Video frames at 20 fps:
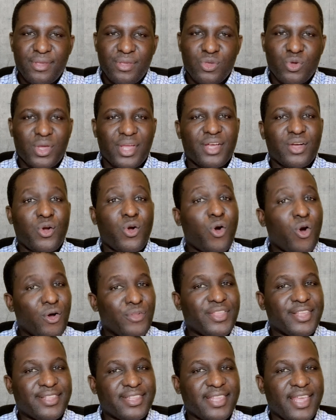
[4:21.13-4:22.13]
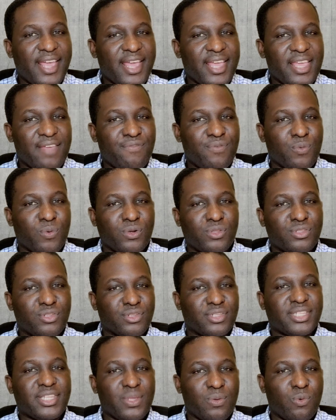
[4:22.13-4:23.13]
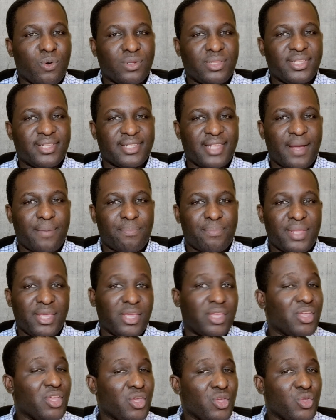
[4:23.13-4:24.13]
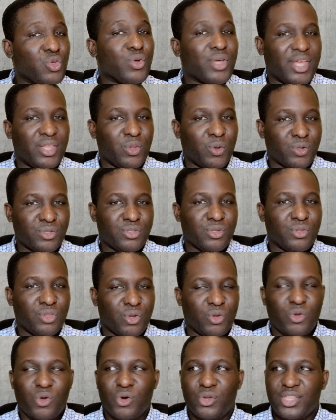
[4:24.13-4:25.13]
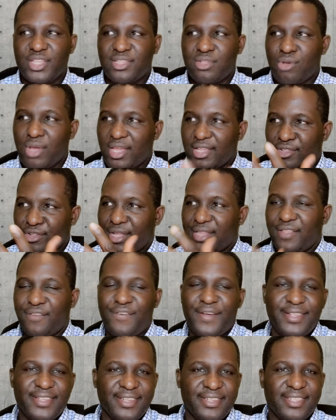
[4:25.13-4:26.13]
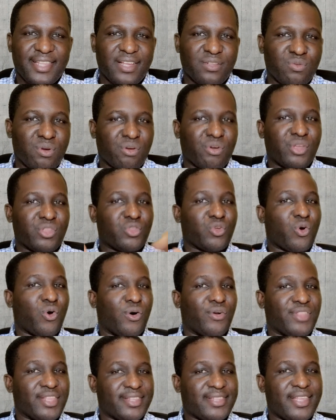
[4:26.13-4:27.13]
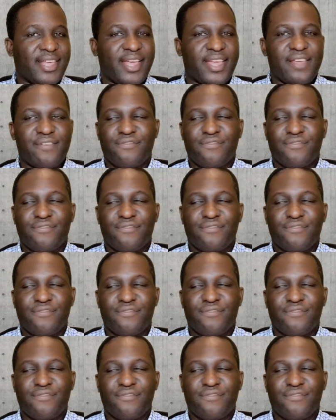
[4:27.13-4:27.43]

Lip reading: you can call the CAE if you want to see what is happening. You can also not call the CAE. So in the first instance, we're going to call the CAE